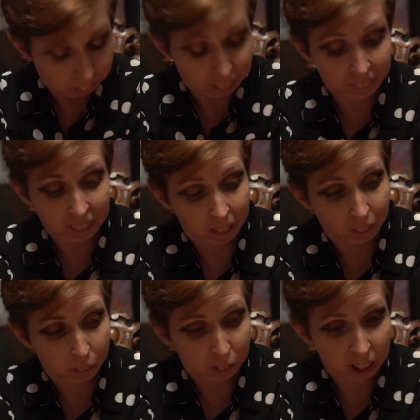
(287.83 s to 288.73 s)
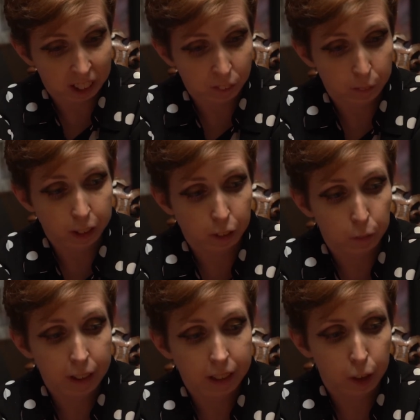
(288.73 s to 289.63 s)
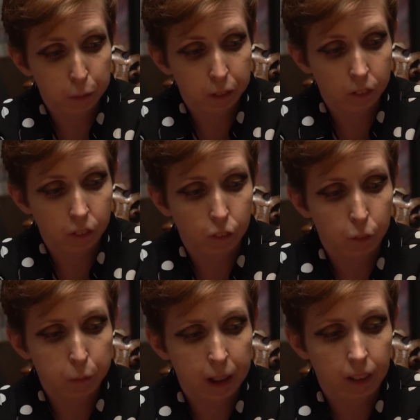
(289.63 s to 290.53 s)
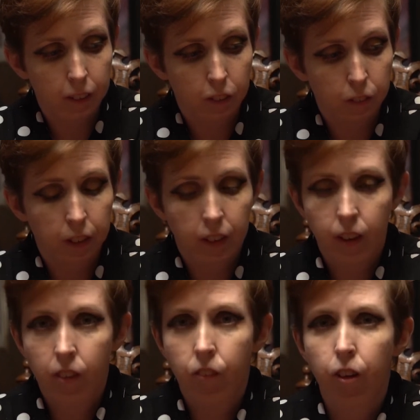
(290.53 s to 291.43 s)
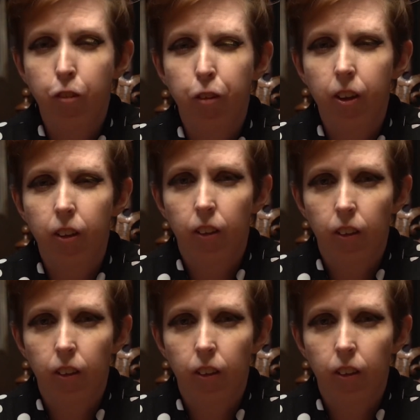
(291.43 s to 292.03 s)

Then there are those days where you wake up to the smell of sulfur.